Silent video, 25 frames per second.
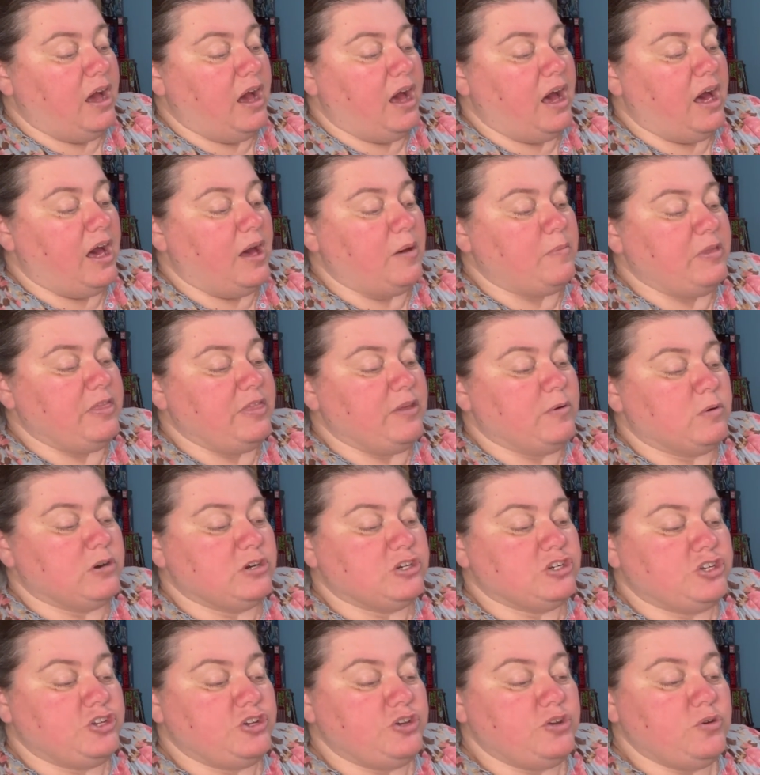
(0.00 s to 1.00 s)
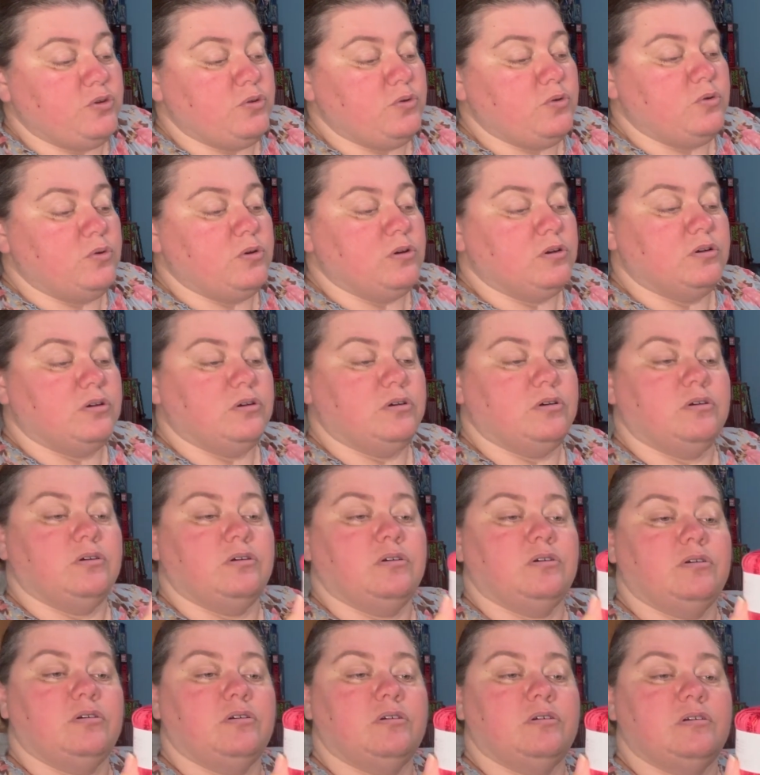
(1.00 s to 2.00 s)
And there were 2
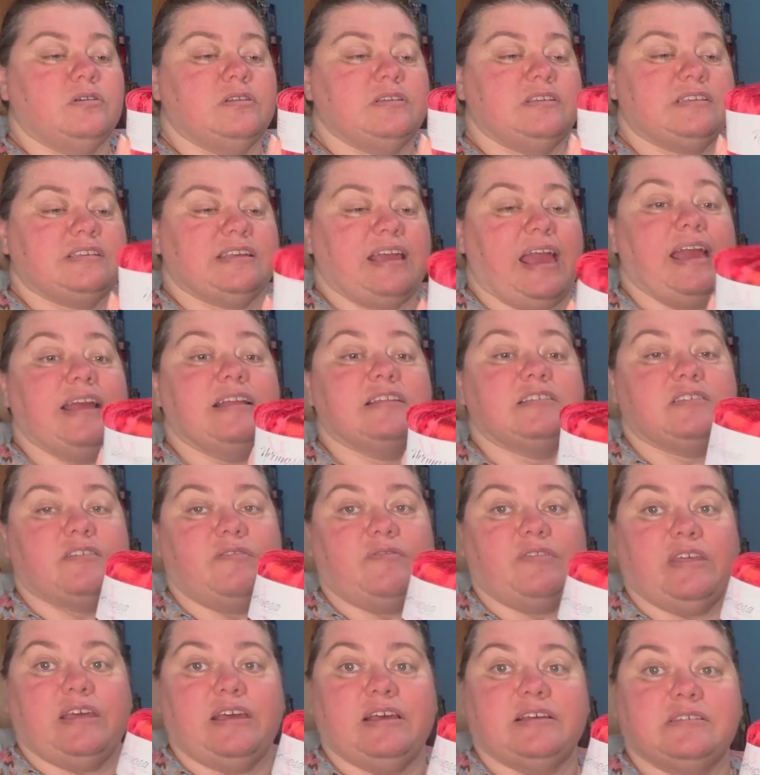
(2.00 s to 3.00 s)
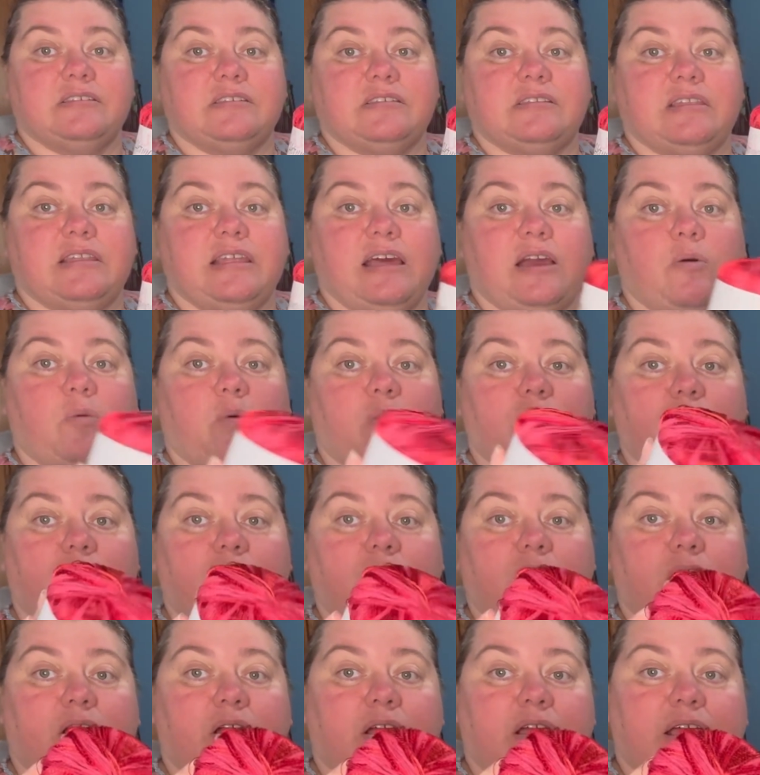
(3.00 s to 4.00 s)
skeins of this that
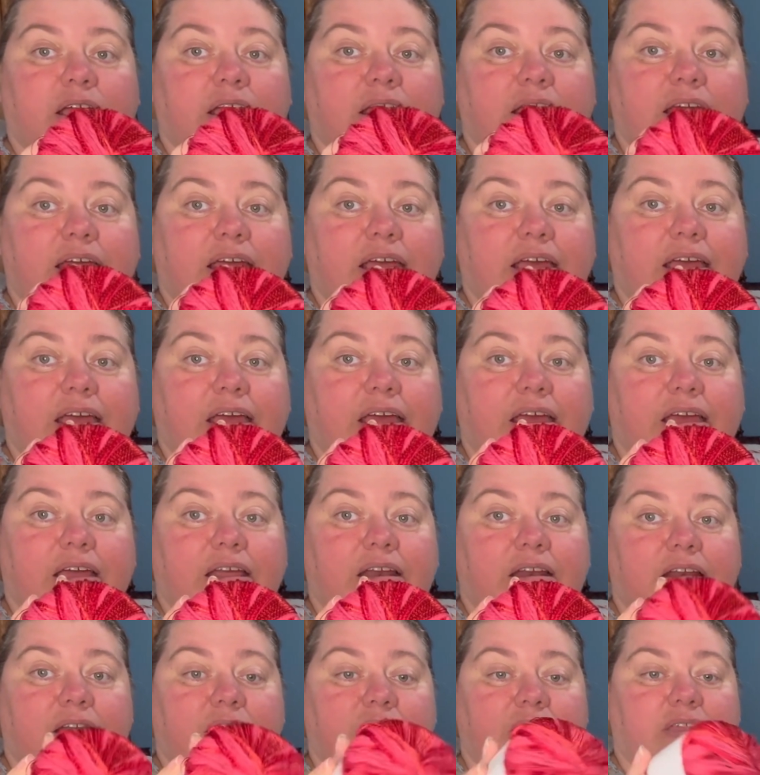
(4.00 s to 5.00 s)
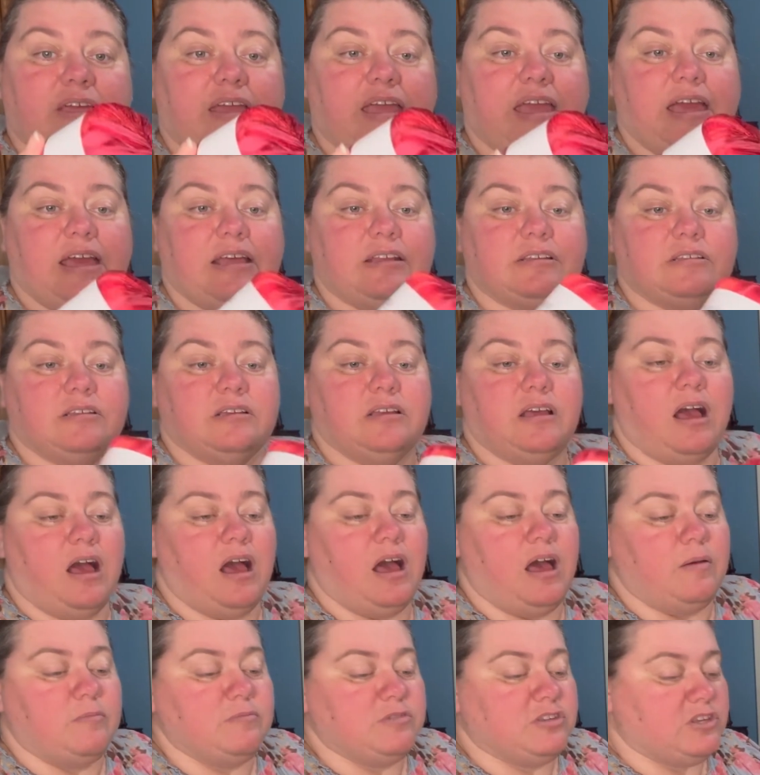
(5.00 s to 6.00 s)
were in the kit.
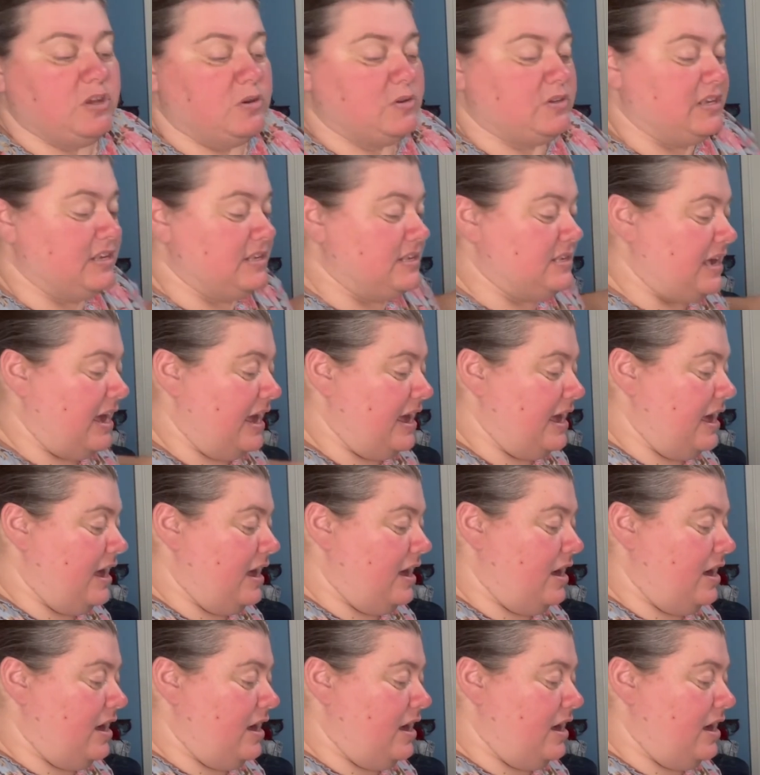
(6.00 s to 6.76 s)
So since I